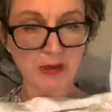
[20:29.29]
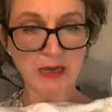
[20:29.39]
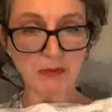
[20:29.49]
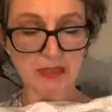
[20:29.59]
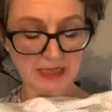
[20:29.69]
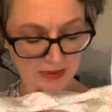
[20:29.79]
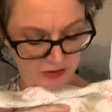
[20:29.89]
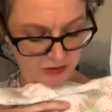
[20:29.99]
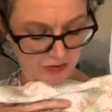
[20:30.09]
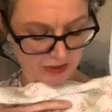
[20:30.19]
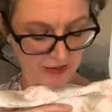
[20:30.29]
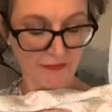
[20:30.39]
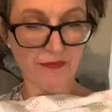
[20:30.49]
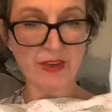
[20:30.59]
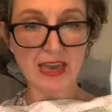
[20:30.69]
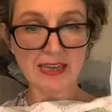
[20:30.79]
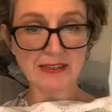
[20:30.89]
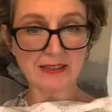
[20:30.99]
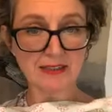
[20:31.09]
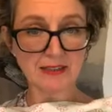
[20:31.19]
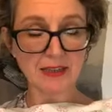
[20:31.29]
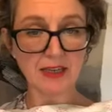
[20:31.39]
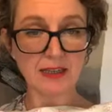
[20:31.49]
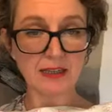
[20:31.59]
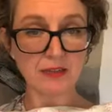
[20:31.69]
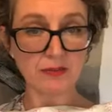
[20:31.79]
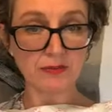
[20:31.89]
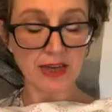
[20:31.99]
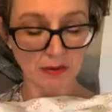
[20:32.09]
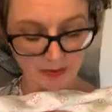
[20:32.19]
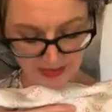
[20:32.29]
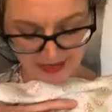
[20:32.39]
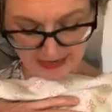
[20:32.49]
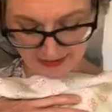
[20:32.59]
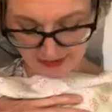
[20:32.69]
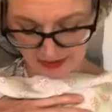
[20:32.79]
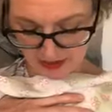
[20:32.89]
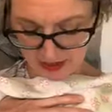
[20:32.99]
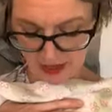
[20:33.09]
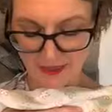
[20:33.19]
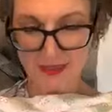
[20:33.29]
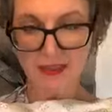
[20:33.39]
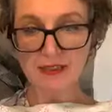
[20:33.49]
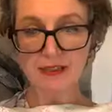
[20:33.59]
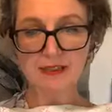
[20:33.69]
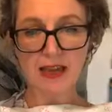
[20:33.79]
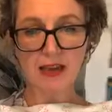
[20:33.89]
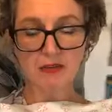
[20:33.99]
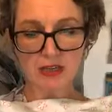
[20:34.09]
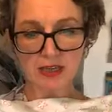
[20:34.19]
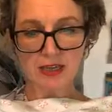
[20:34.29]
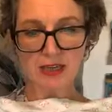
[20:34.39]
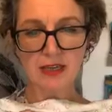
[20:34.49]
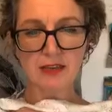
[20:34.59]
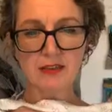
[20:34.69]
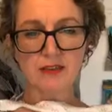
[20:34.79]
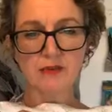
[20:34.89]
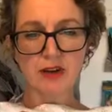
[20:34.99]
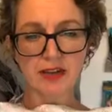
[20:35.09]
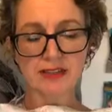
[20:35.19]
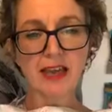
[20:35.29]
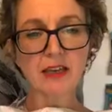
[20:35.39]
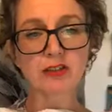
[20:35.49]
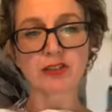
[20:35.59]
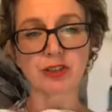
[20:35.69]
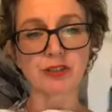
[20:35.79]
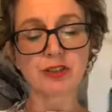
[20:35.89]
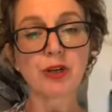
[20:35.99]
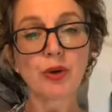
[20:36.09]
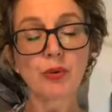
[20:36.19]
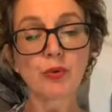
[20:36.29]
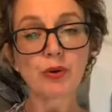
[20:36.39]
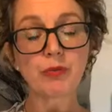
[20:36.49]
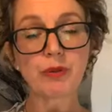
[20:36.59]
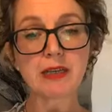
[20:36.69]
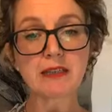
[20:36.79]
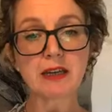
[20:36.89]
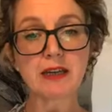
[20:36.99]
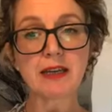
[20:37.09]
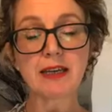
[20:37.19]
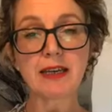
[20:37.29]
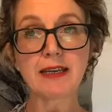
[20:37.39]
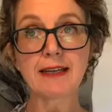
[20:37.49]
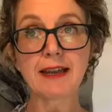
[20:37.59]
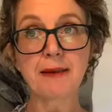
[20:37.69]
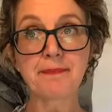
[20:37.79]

paper stencils, their face in flower paste. And then this area here that's very textured would be done in